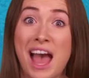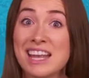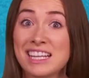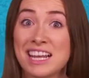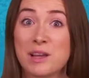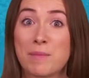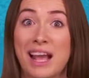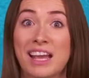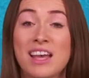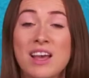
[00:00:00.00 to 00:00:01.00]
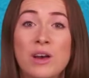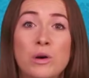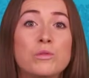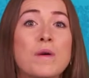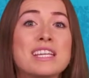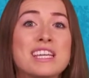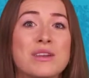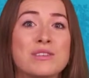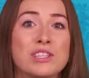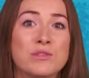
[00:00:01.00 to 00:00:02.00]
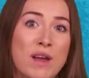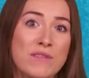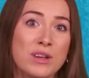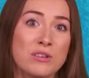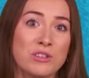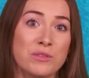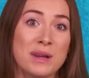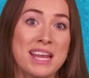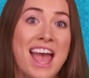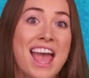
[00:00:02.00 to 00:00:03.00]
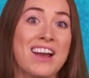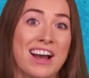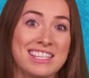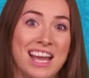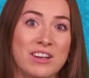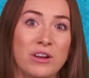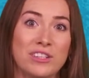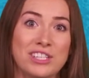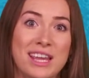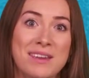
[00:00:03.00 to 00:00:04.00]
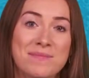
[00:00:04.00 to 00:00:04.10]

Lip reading: and ClickBank already use this revolutionary AI technology.